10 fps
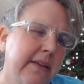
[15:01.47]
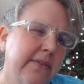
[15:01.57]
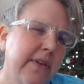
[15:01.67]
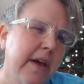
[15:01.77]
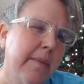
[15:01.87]

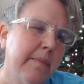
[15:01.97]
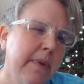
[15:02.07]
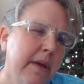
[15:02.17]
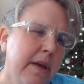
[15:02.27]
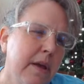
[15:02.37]
some
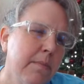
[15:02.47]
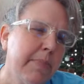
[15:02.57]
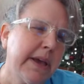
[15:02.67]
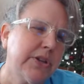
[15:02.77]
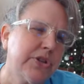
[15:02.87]

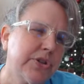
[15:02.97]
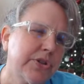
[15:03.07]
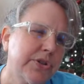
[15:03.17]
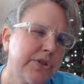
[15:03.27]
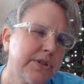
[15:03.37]

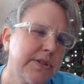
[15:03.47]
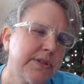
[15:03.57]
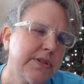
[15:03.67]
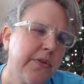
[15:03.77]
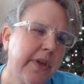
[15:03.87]
pictures
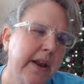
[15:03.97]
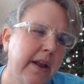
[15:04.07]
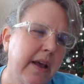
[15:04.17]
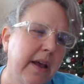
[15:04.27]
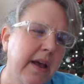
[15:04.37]
so that
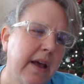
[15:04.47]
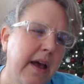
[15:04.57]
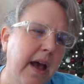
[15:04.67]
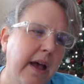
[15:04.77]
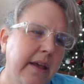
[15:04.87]

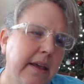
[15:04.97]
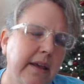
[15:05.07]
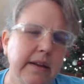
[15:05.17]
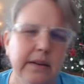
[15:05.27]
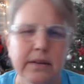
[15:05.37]
I
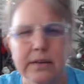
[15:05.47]
can,